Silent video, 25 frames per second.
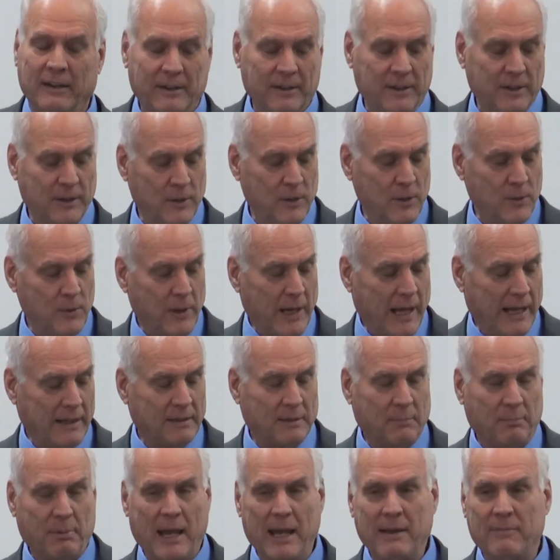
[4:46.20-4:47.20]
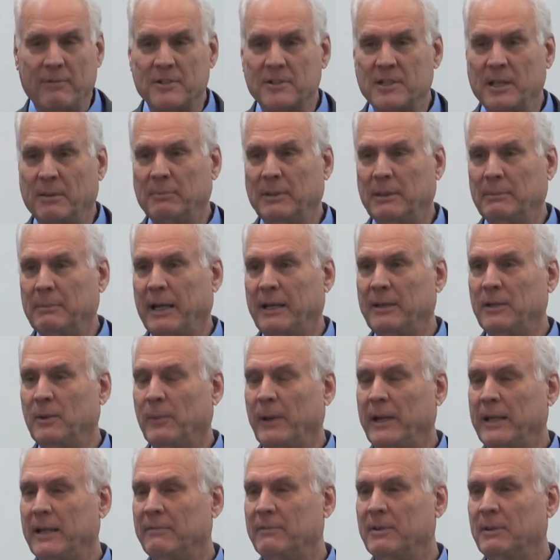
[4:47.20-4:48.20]
you had to pay for something by the
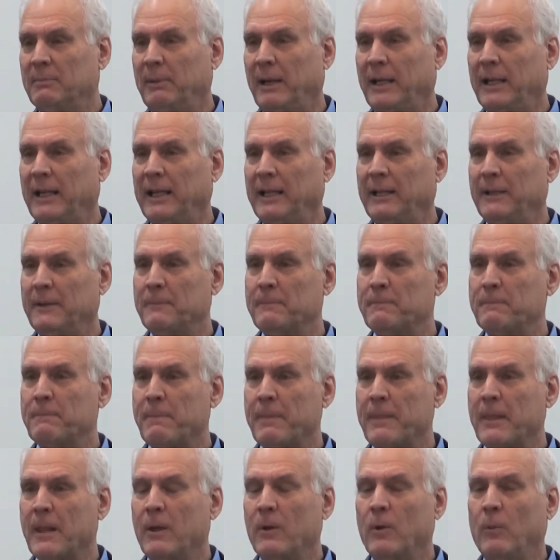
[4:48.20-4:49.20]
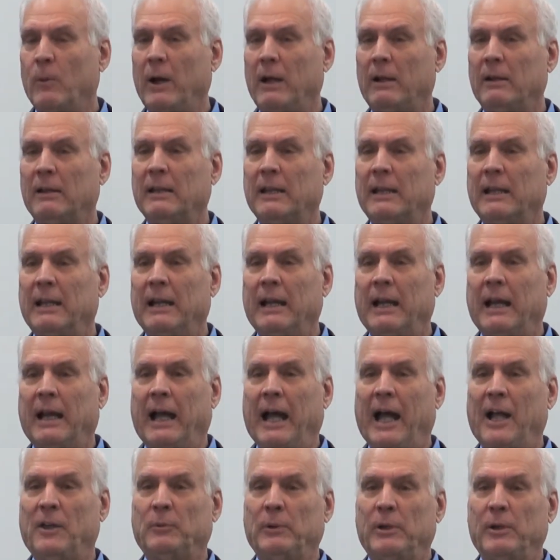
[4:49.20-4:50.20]
weight of the money. Well,
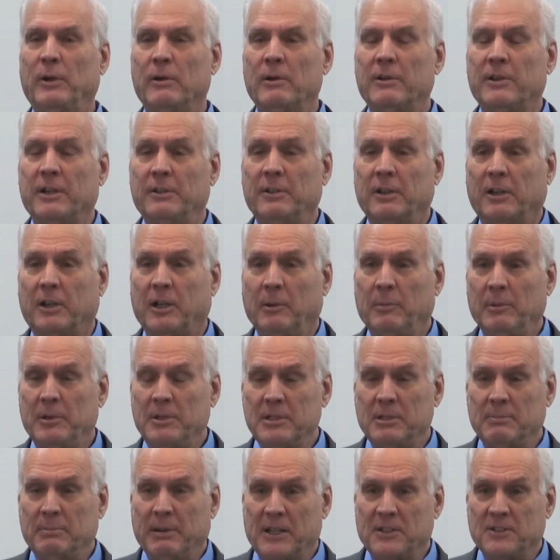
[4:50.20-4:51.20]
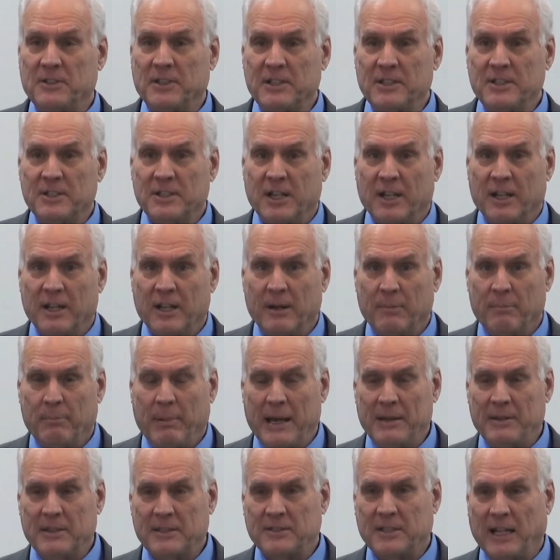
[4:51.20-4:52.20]
as we heard in the communion message,
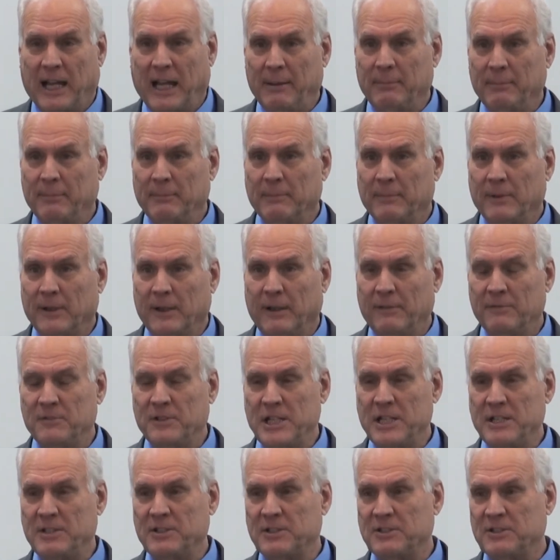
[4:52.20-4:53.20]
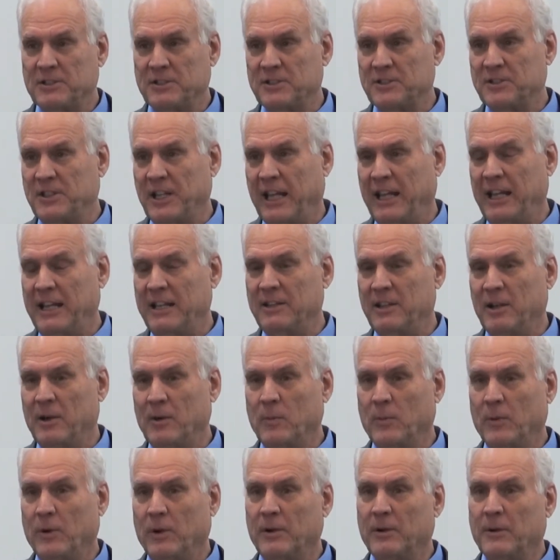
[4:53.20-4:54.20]
by the time of Jesus' day, there
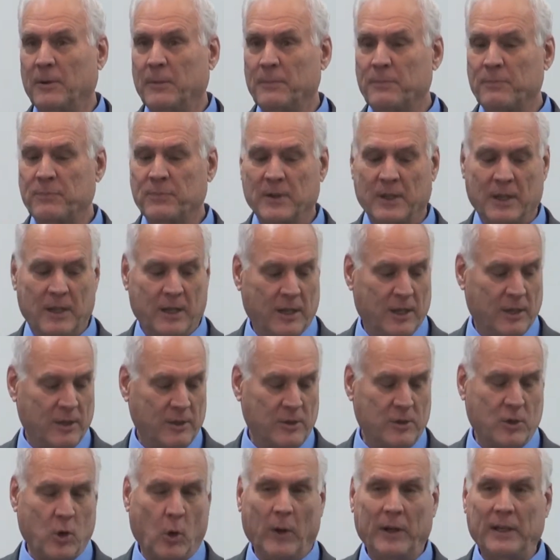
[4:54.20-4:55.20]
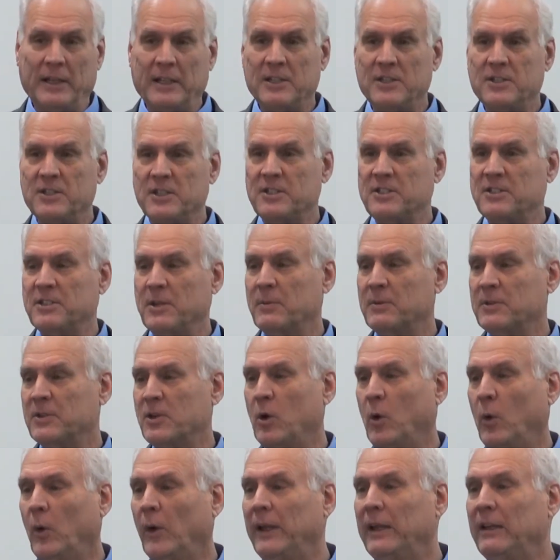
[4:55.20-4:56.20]
were coinages, there were
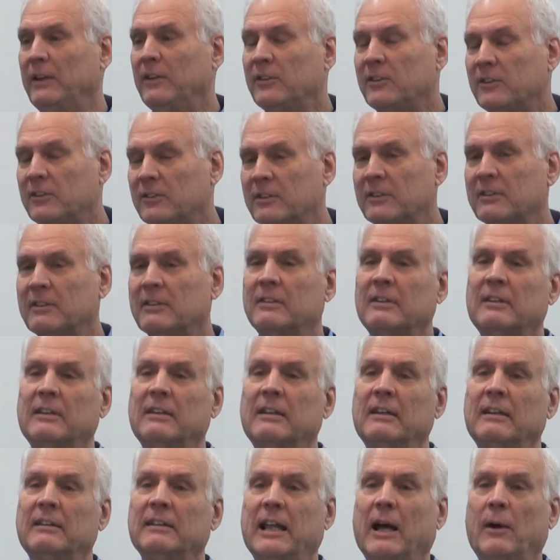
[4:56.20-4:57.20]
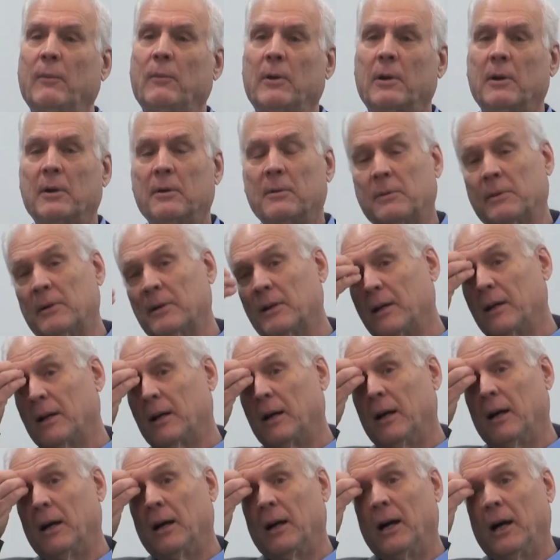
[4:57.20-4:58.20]
coins that were
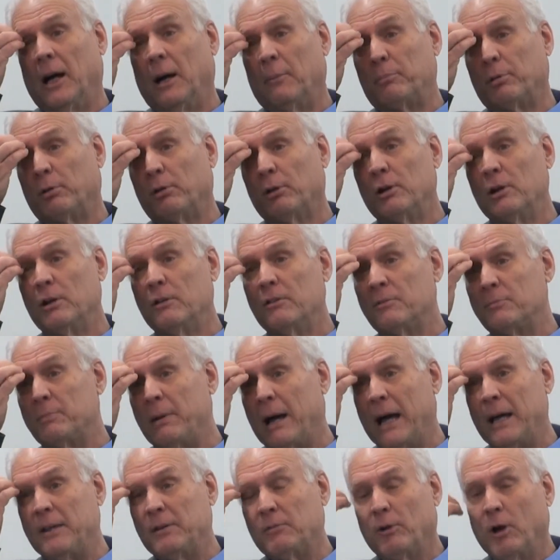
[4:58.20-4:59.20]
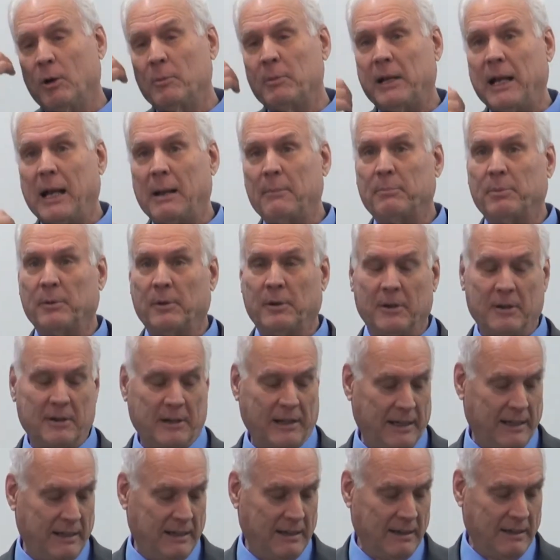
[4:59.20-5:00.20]
approved by the Roman emperor,
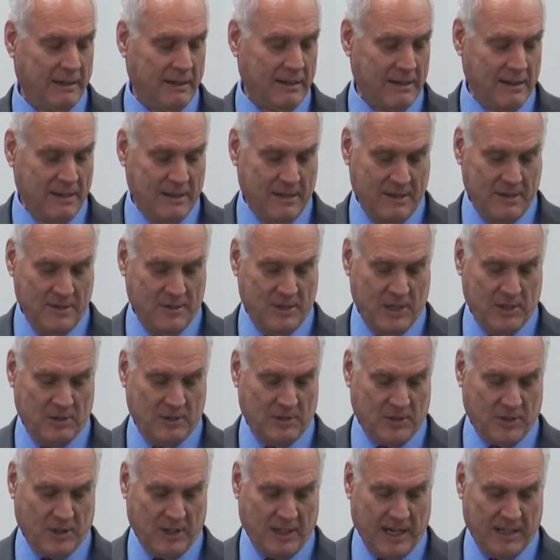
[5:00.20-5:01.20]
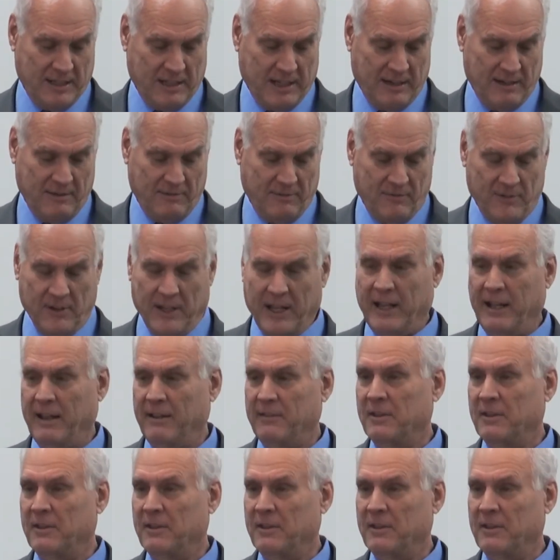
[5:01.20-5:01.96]
and Jesus could identify,